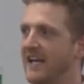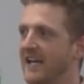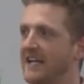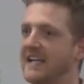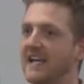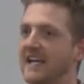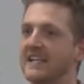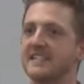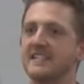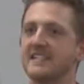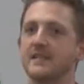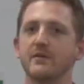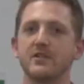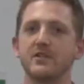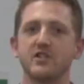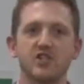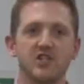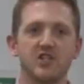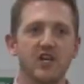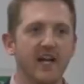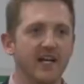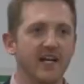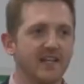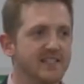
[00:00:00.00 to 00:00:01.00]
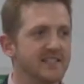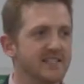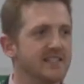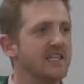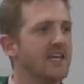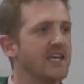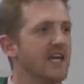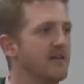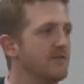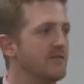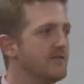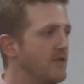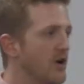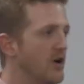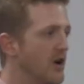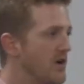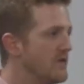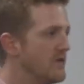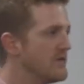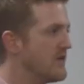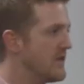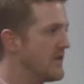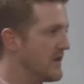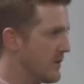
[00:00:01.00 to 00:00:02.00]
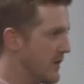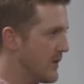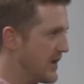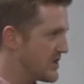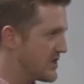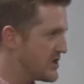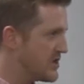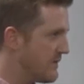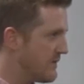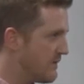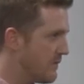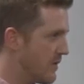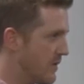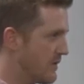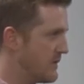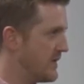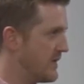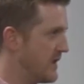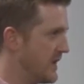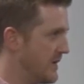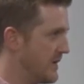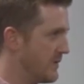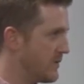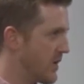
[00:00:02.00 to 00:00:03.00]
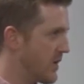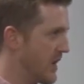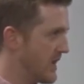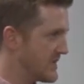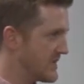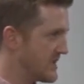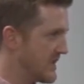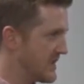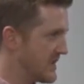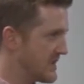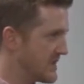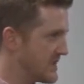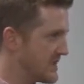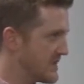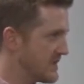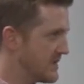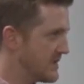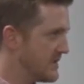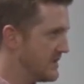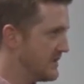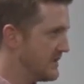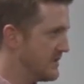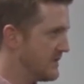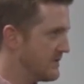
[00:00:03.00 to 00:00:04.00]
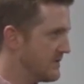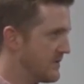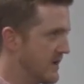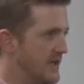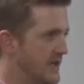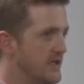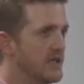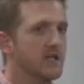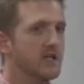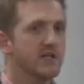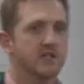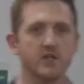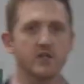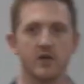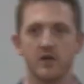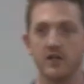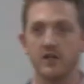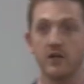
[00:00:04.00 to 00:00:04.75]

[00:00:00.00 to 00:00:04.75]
it gets them a chance to get involved in the question formulating process, right? So